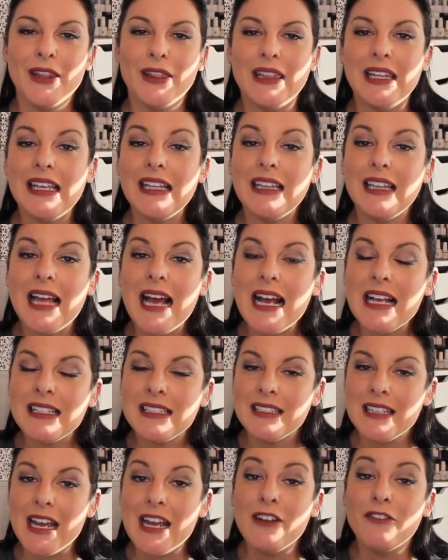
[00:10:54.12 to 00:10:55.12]
The
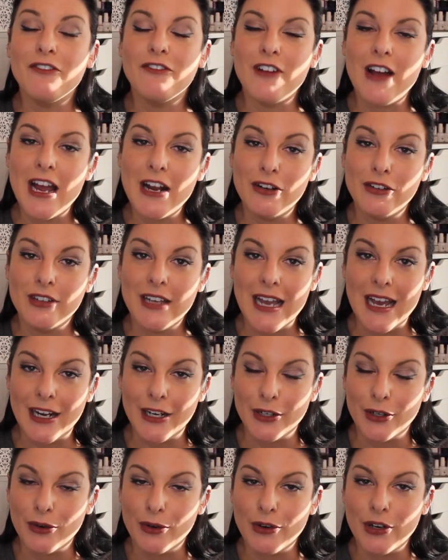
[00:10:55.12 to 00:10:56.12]
last and final
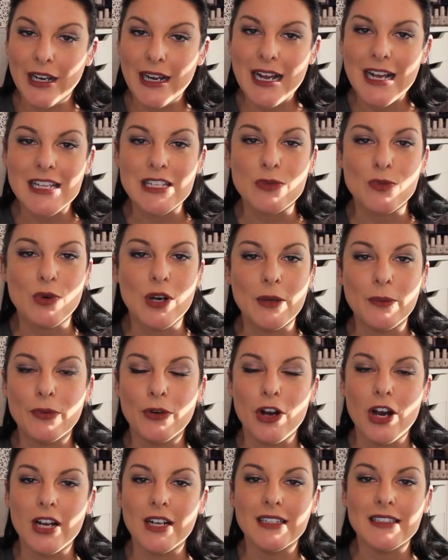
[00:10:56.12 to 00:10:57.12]
category has one
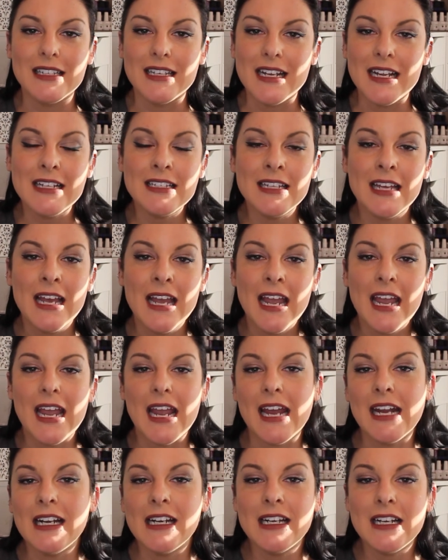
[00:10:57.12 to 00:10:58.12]
product in it,
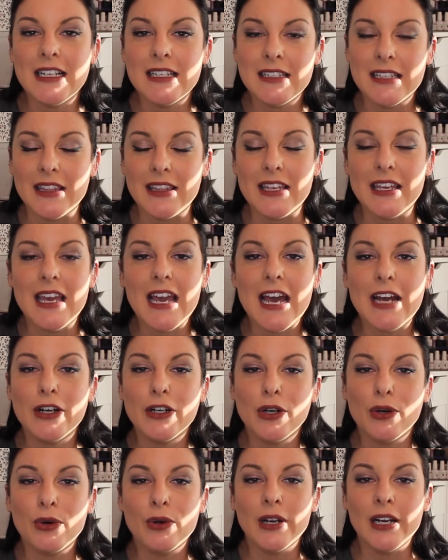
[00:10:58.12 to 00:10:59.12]
and it is the
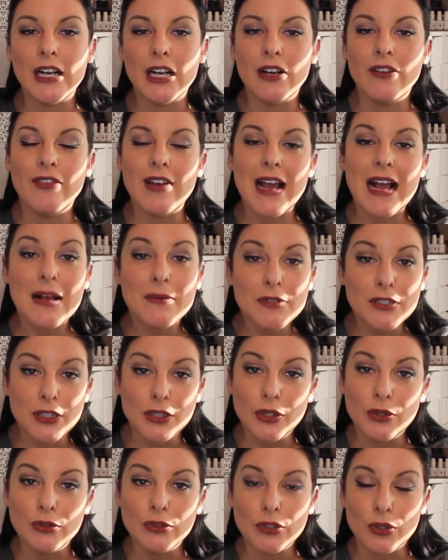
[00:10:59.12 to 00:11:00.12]
category of
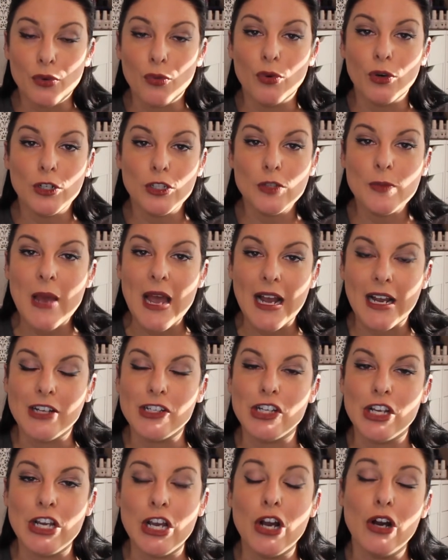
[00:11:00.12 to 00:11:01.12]
absolute worst
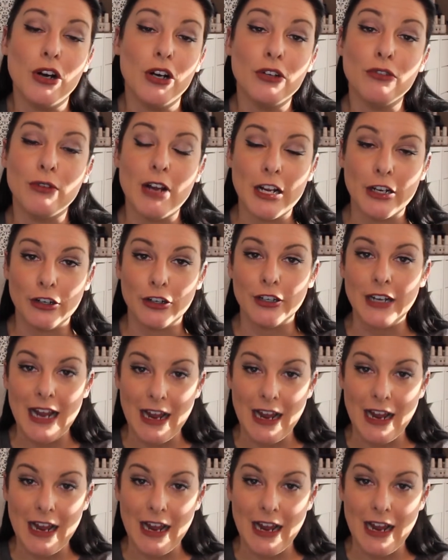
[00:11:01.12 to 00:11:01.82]
packaging on record